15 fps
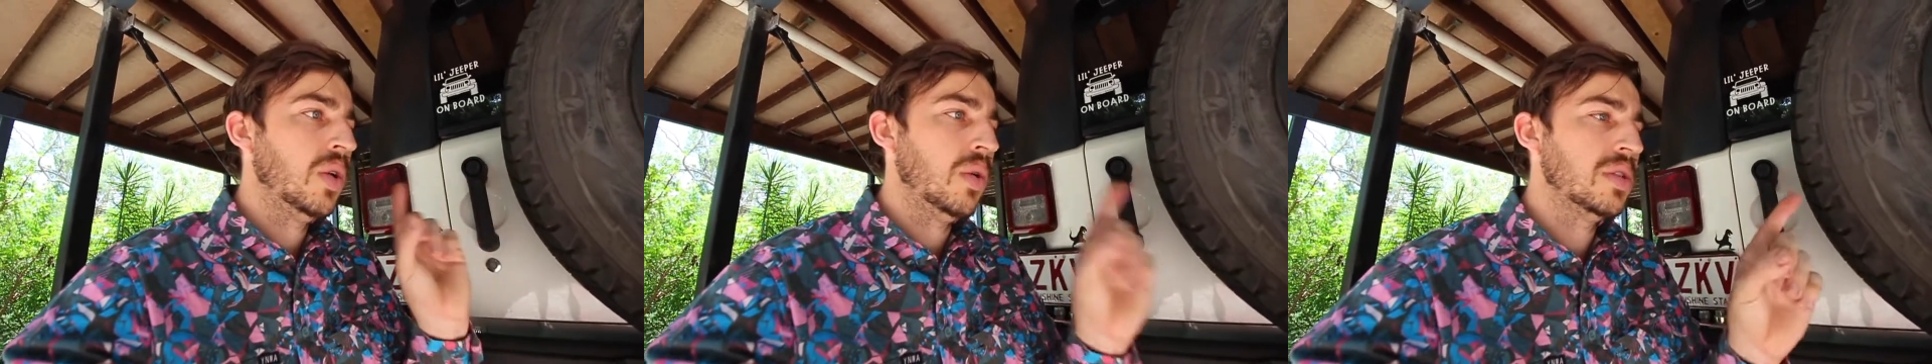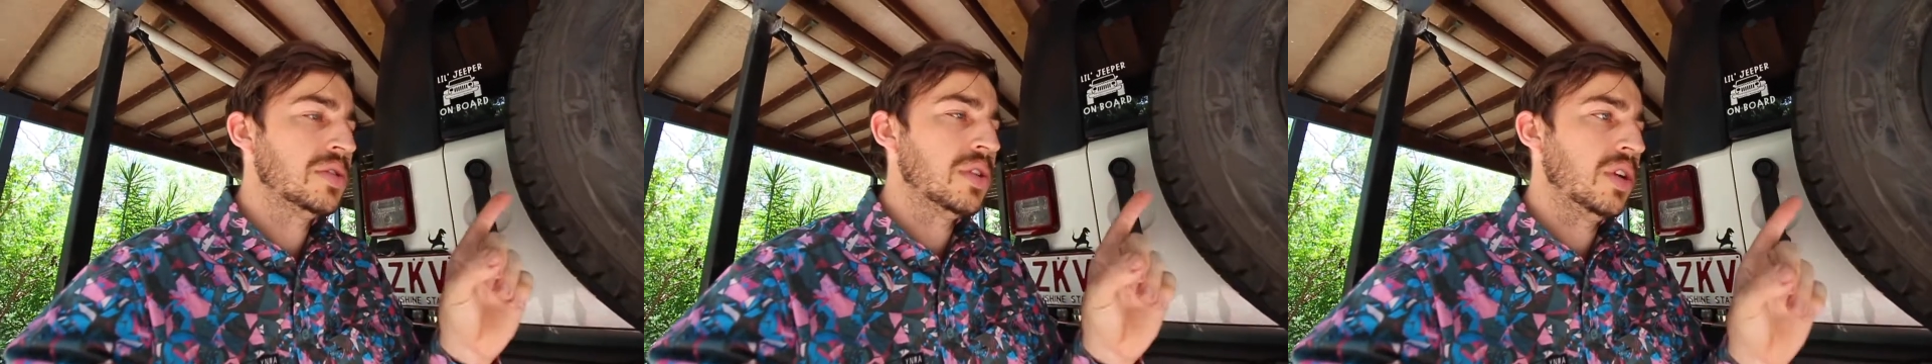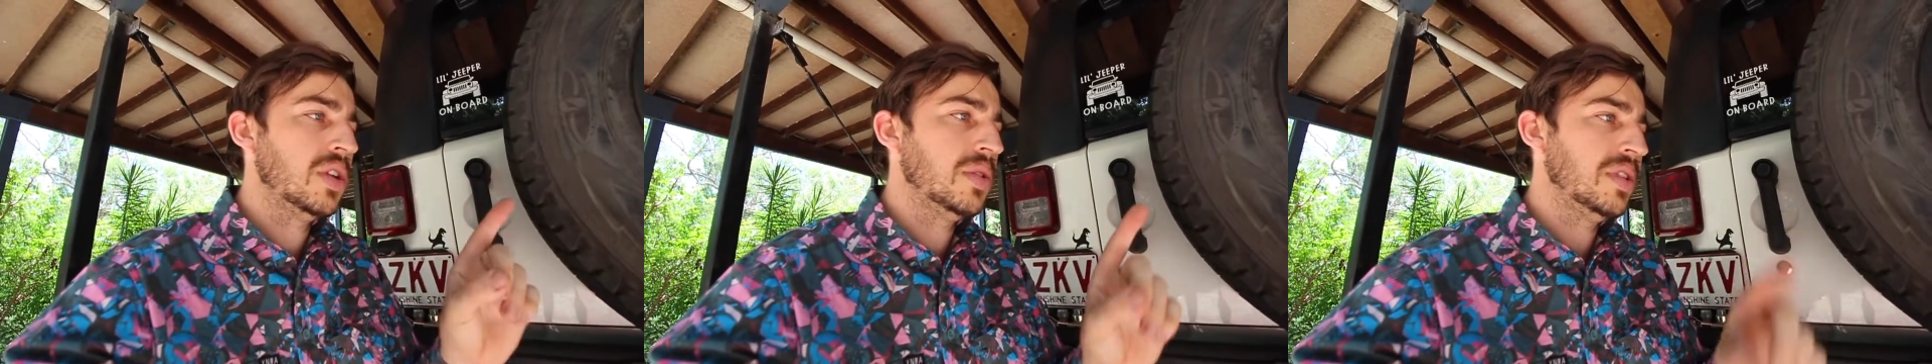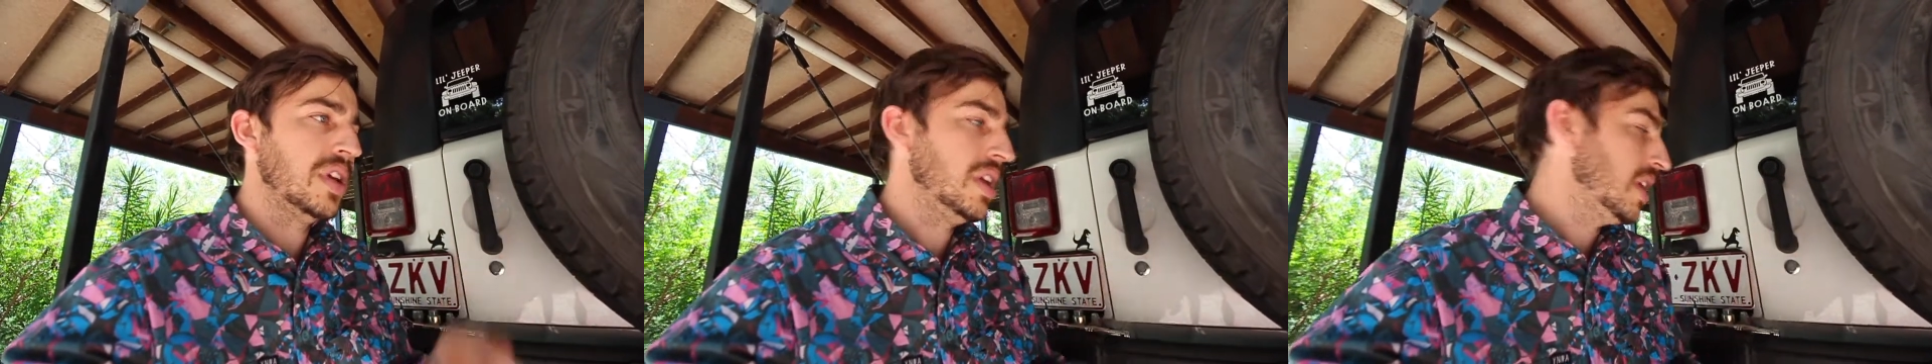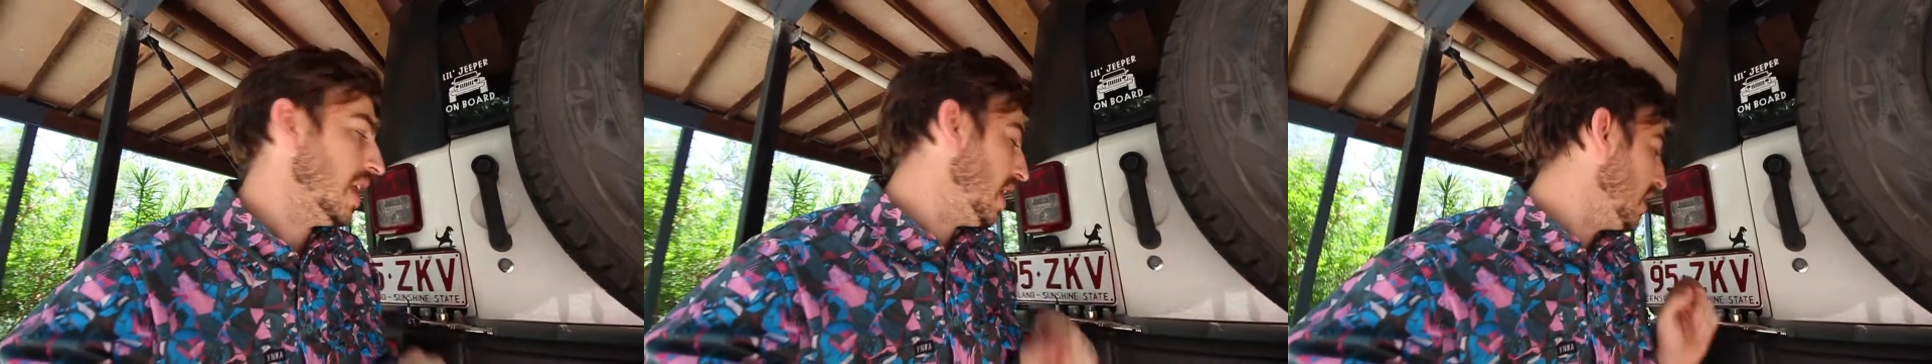Also, you'll
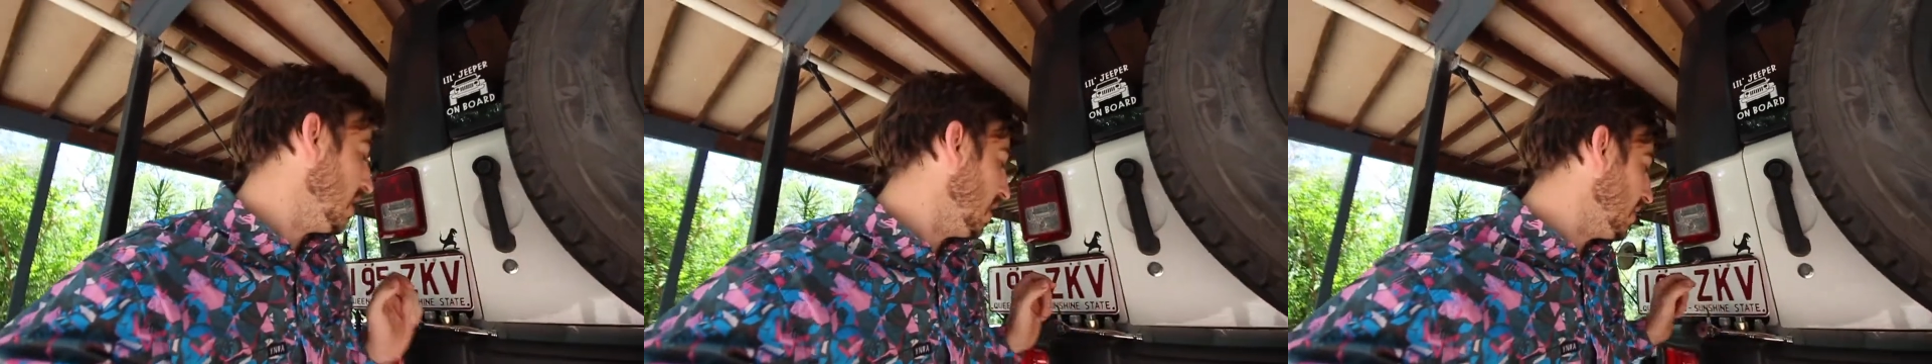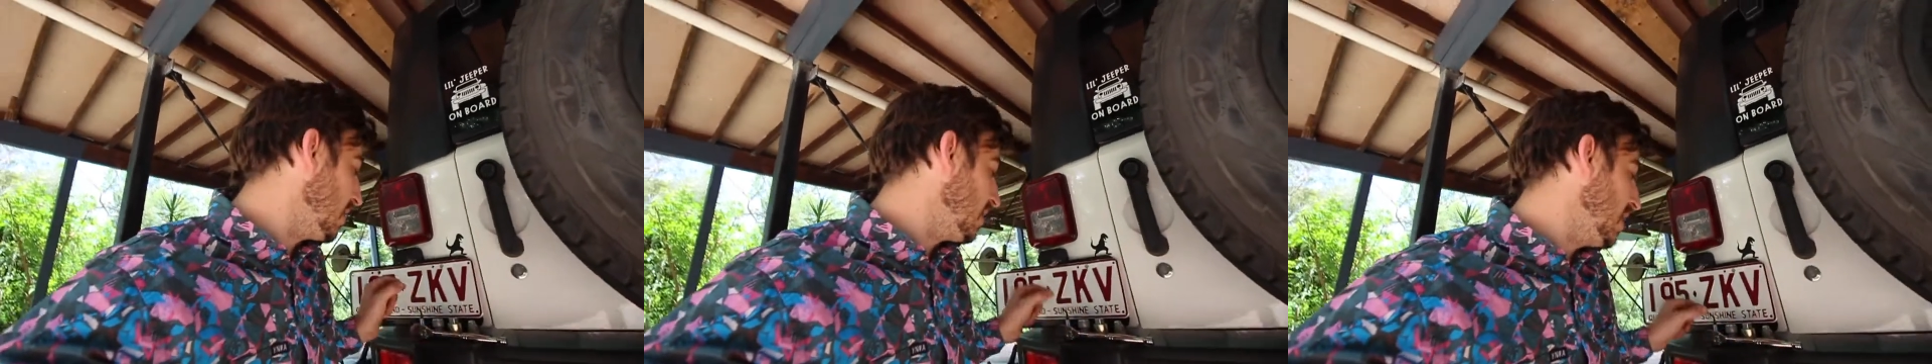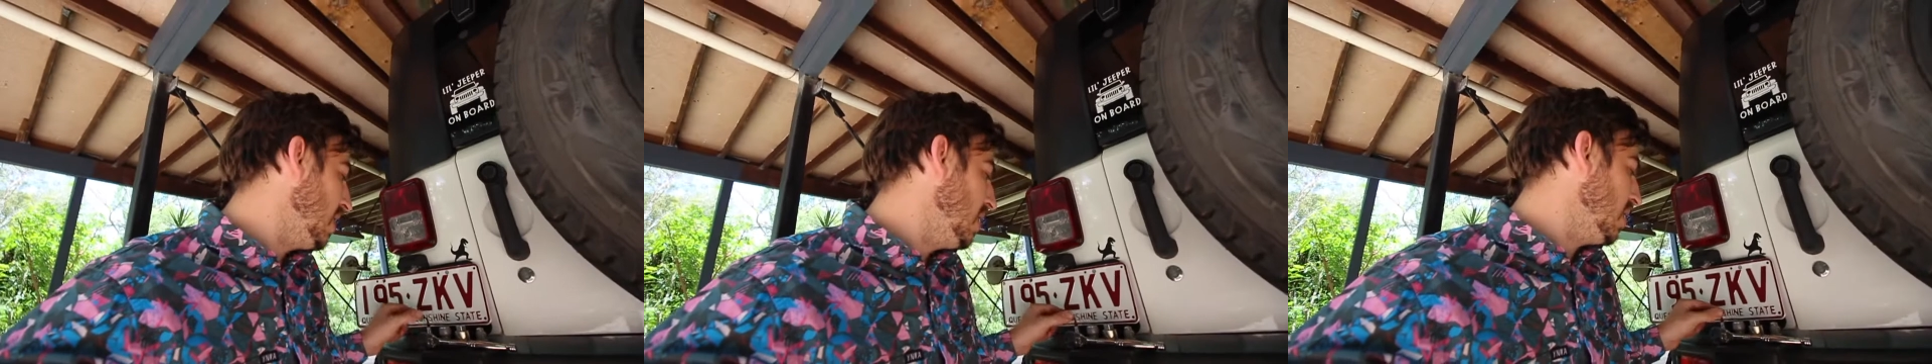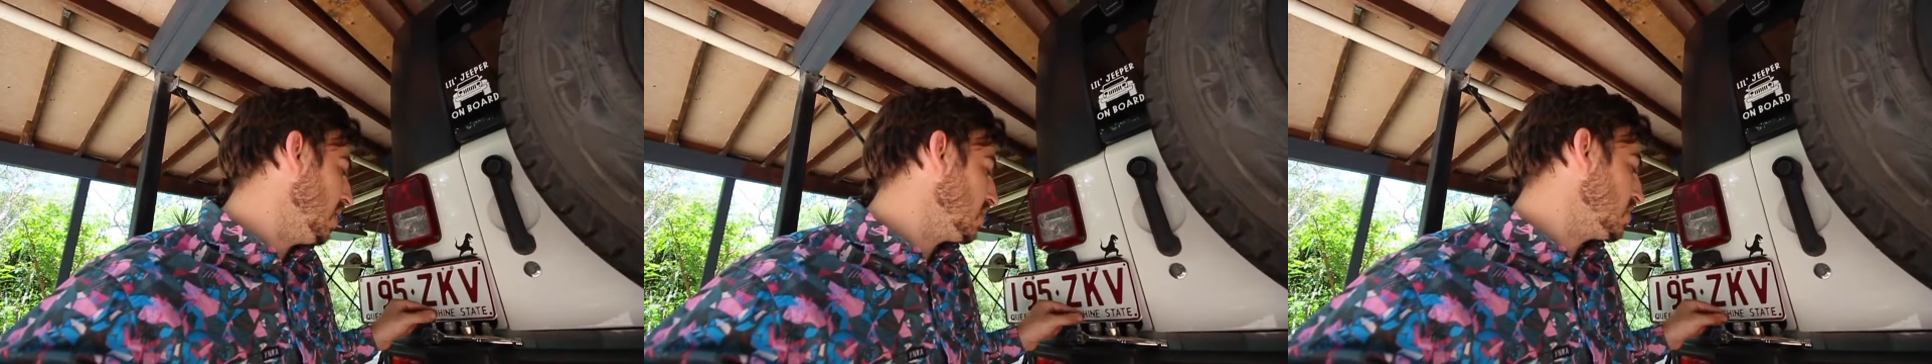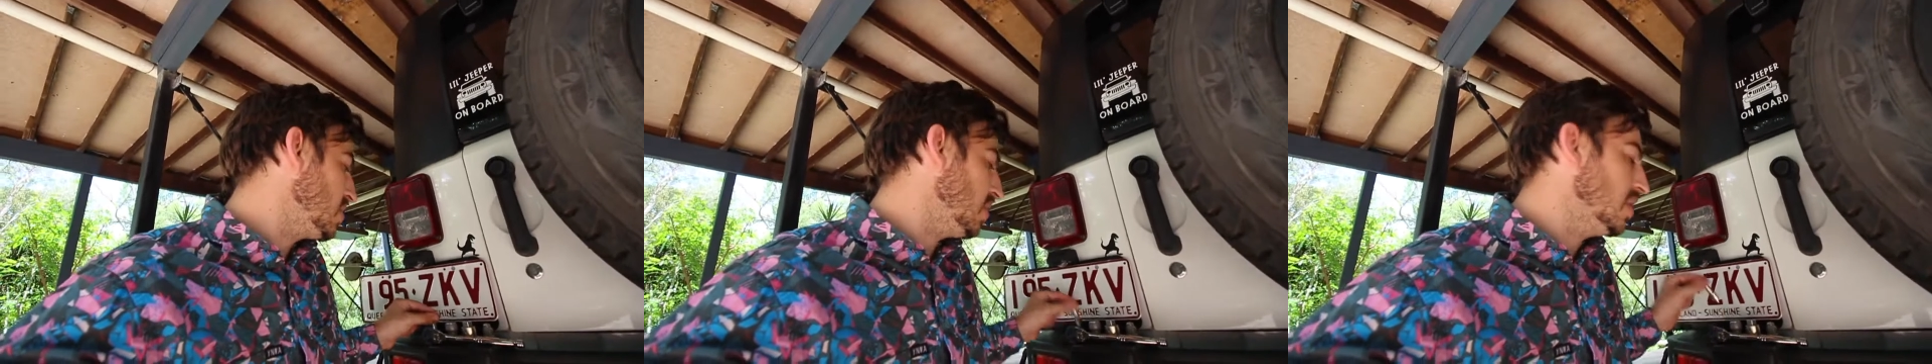need a T
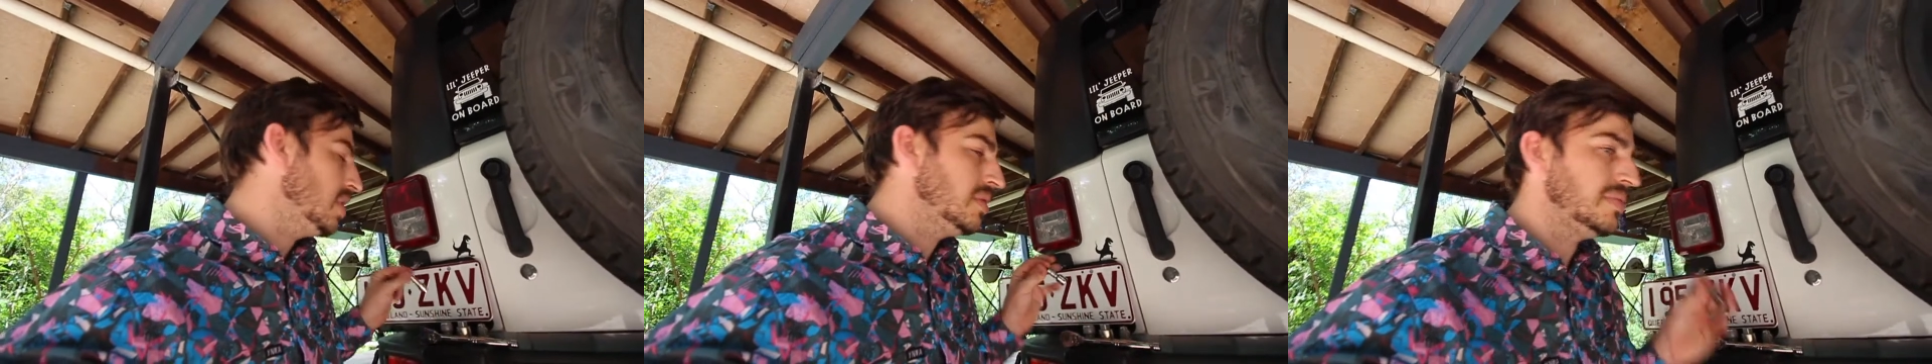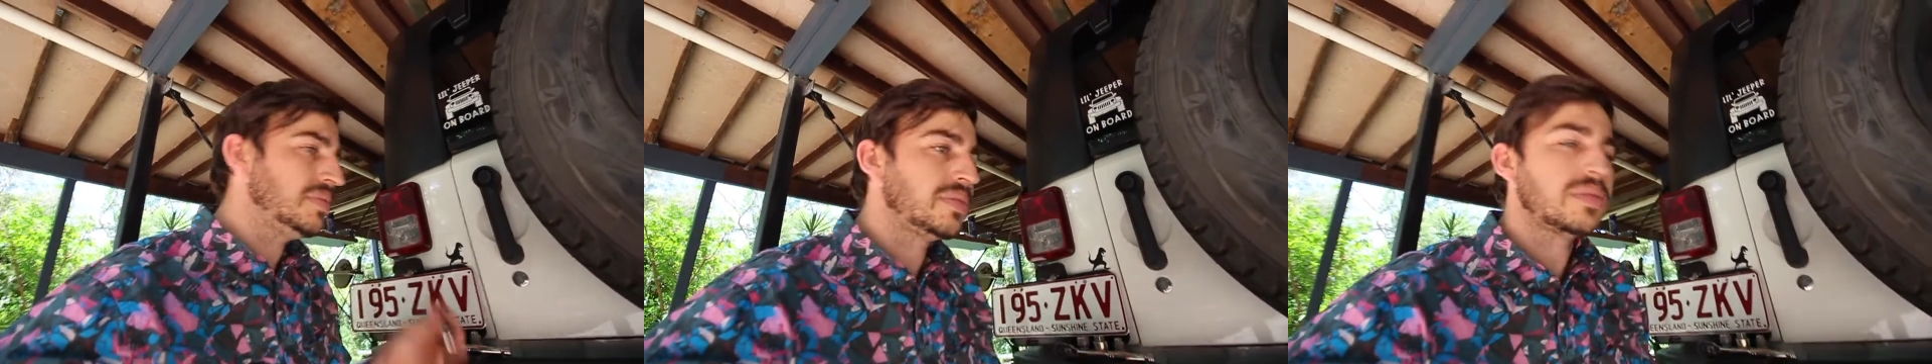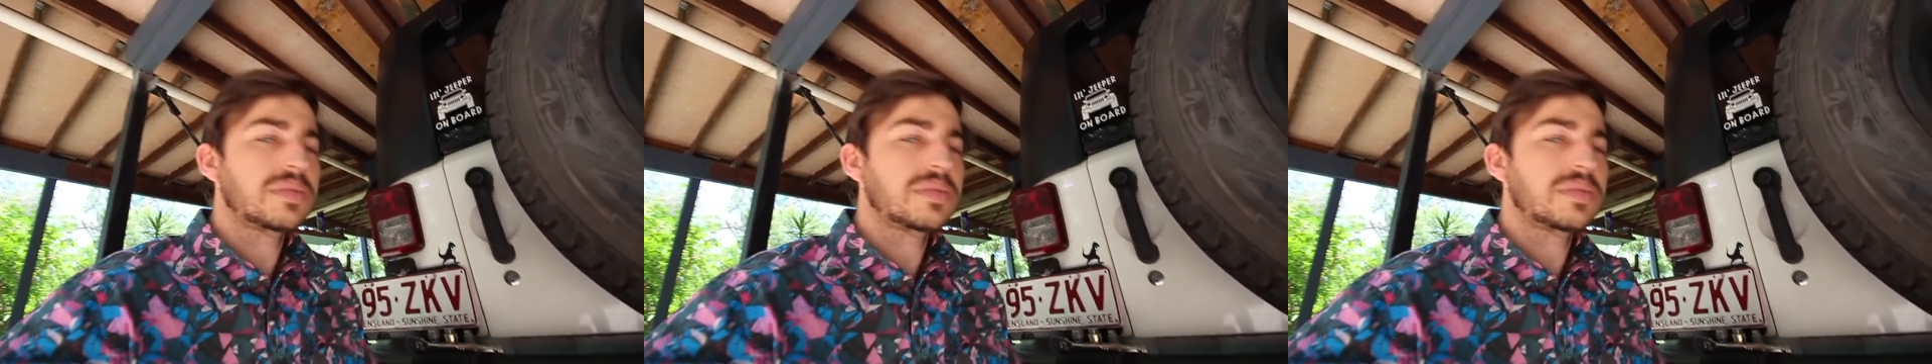socket.